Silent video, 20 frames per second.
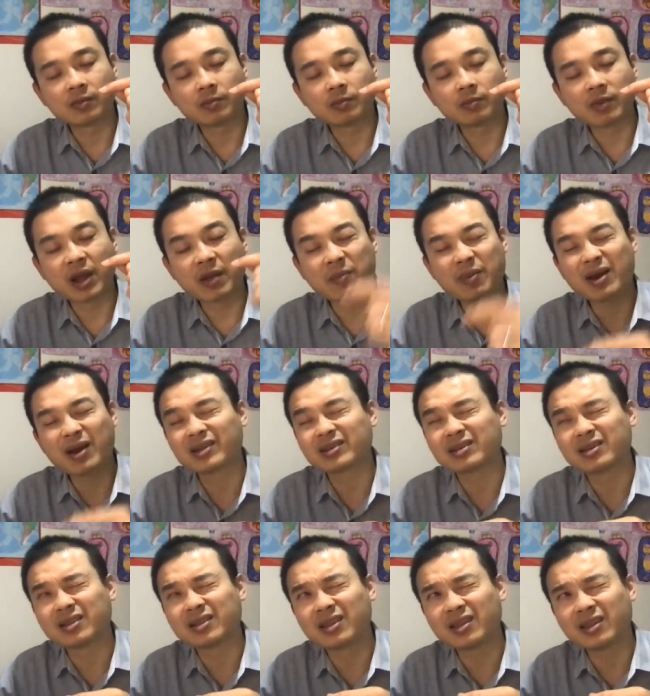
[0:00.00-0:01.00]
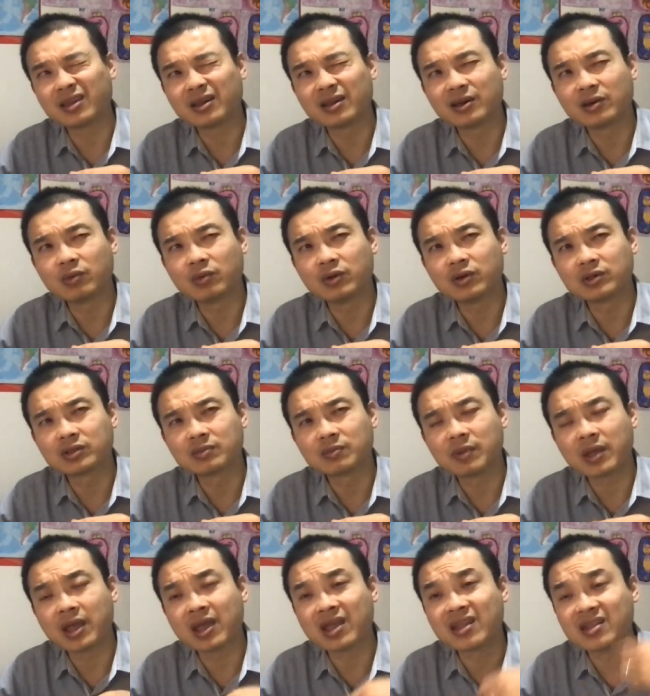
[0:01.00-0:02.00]
Bypass, I think it was
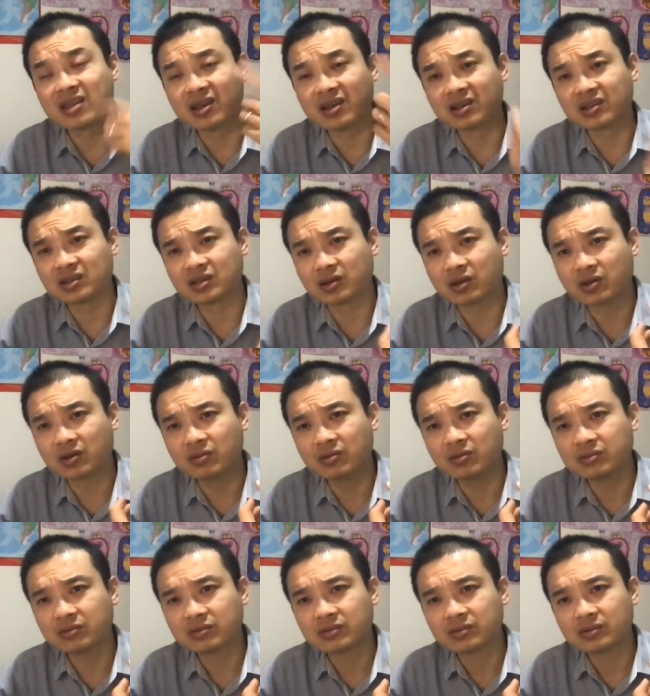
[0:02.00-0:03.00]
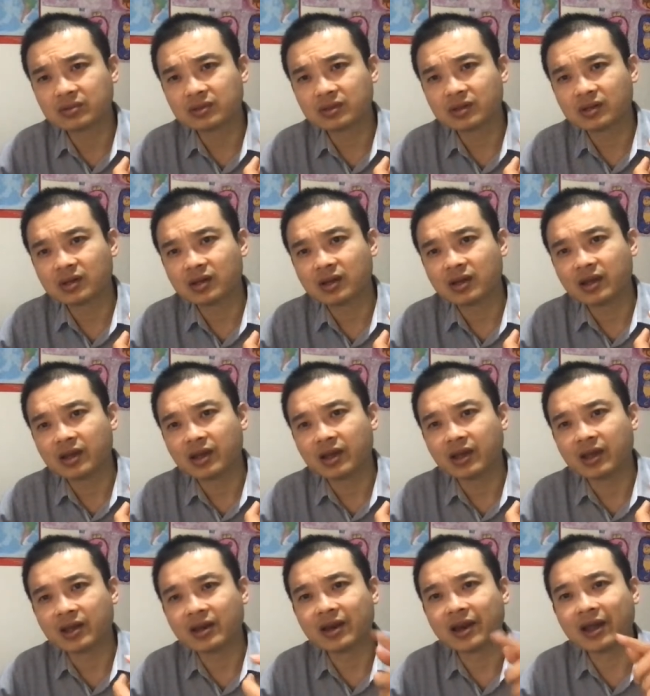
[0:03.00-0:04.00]
8 years ago,
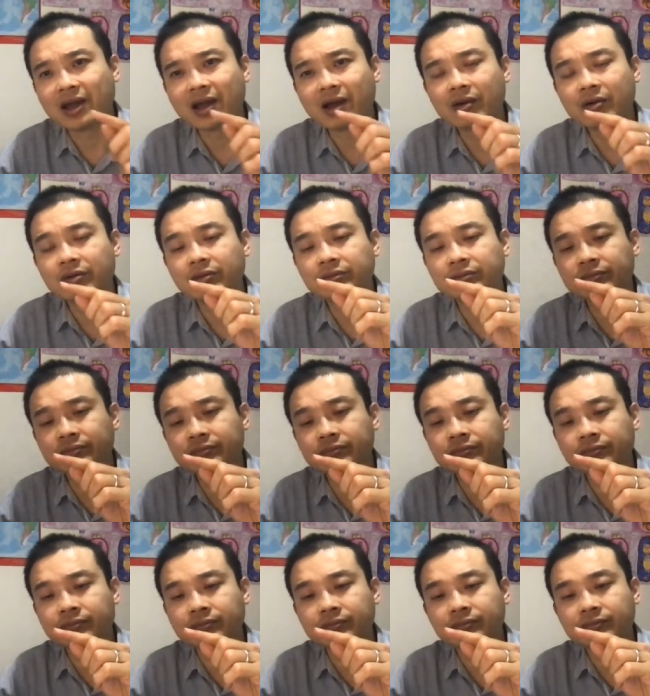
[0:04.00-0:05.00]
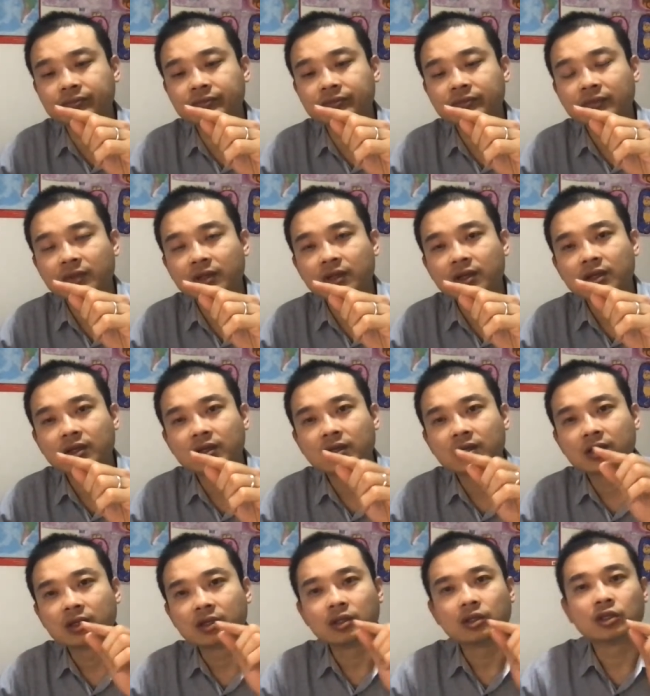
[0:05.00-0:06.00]
and now
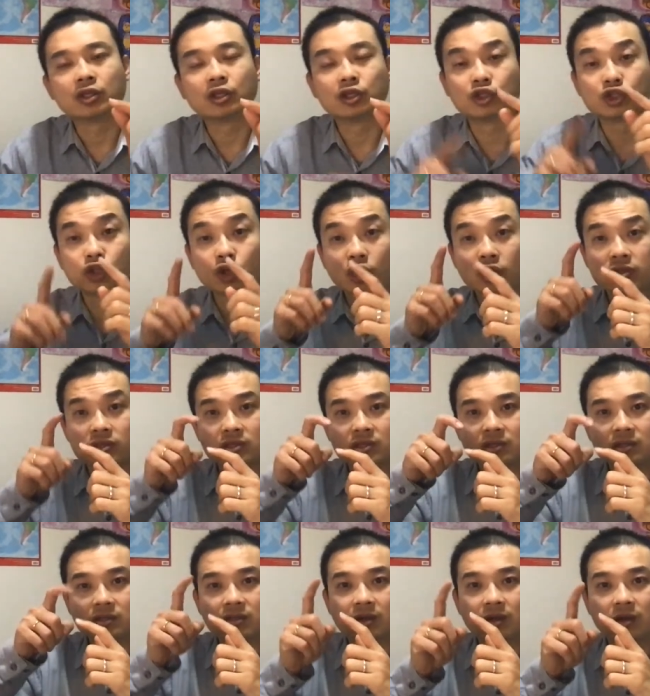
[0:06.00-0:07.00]
the joint